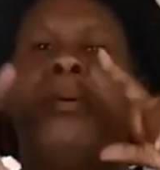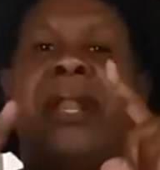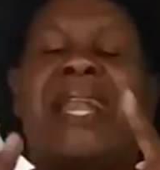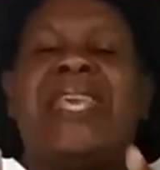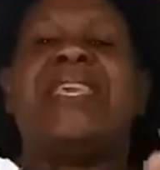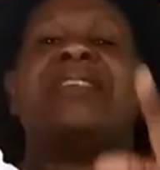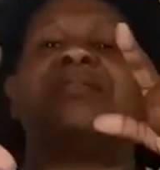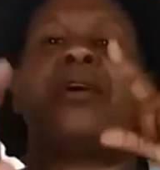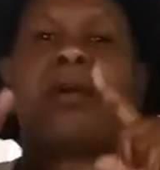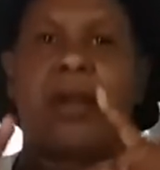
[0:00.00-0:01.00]

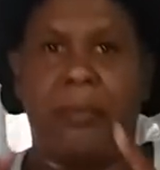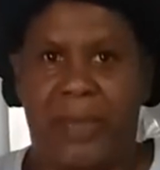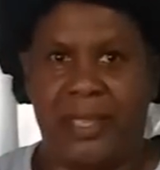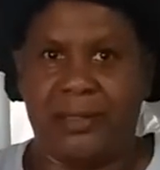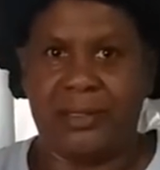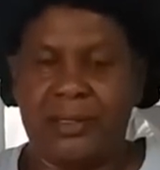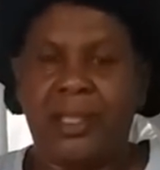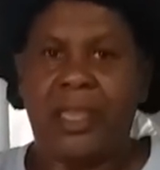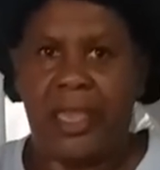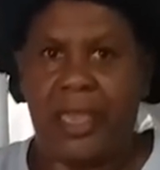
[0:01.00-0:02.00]
Please comment,
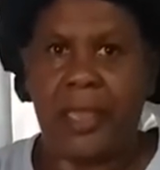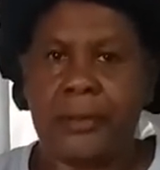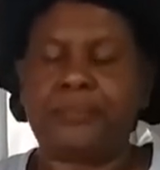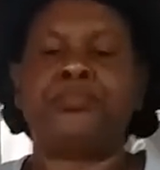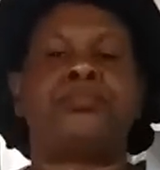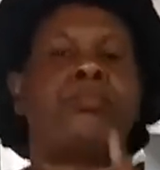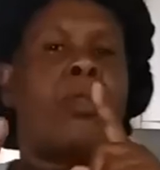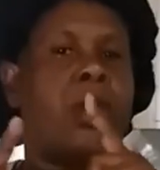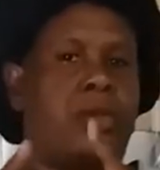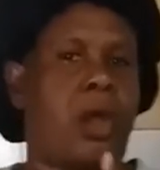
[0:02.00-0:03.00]
eh?
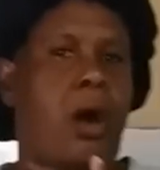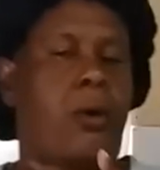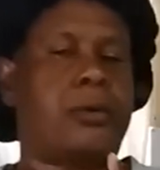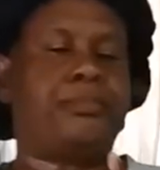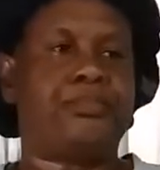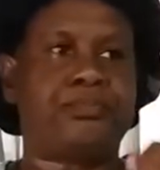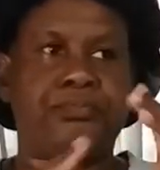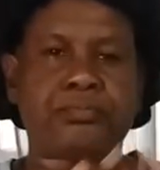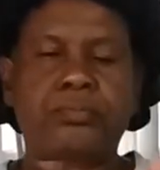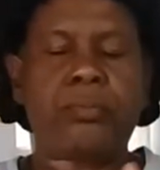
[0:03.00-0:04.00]
Now,
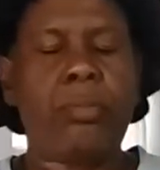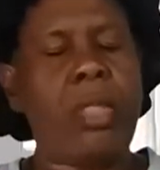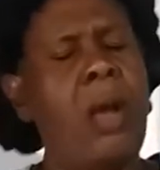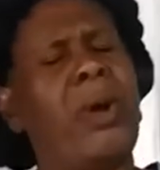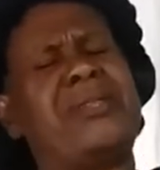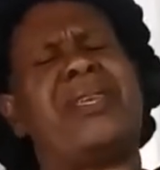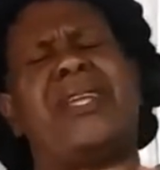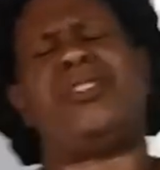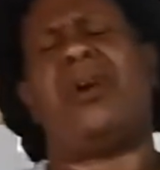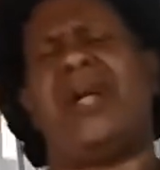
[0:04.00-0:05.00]
I want to
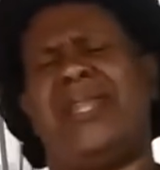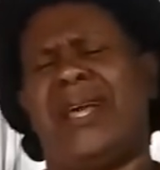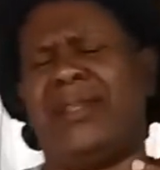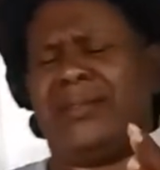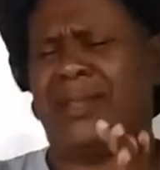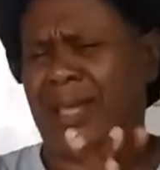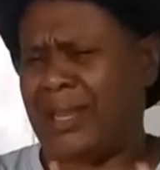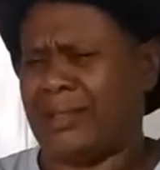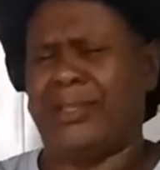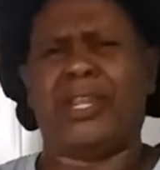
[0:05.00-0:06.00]
get you all in a
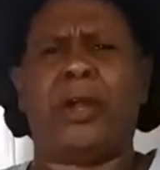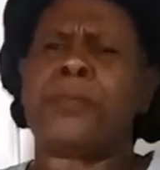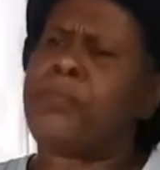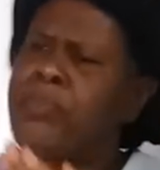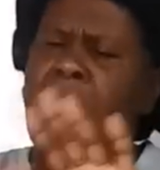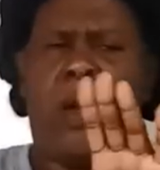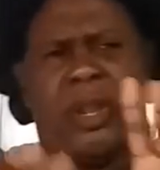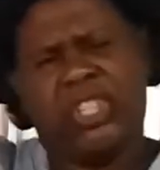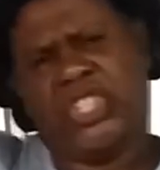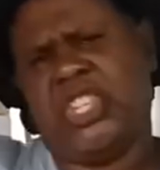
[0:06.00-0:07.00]
little, you know, I
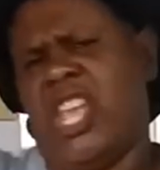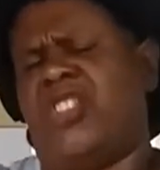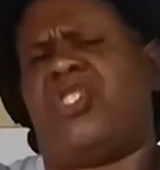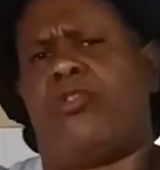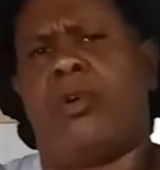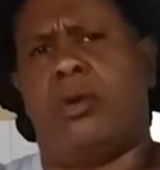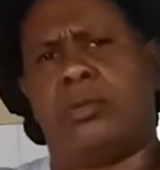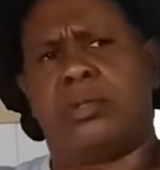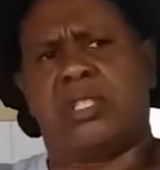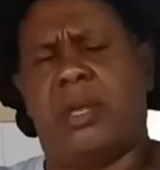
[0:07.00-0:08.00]
want to change
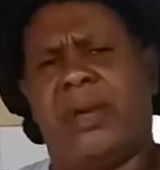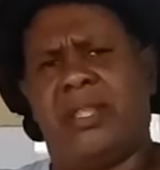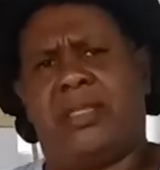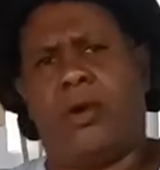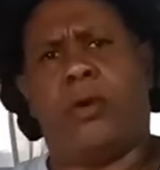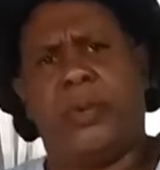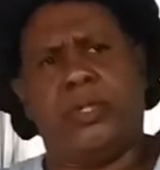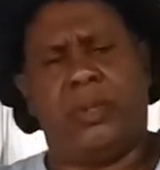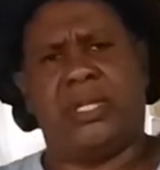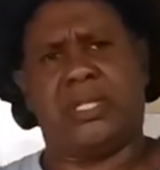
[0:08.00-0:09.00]
around some of the, how we're
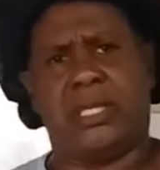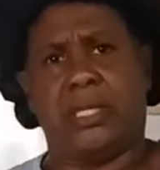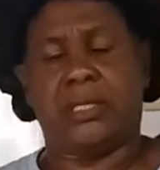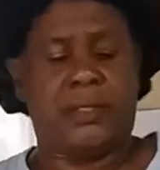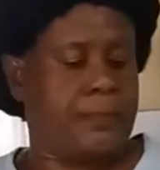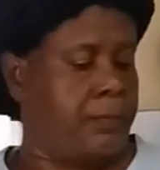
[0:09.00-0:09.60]
doing the things.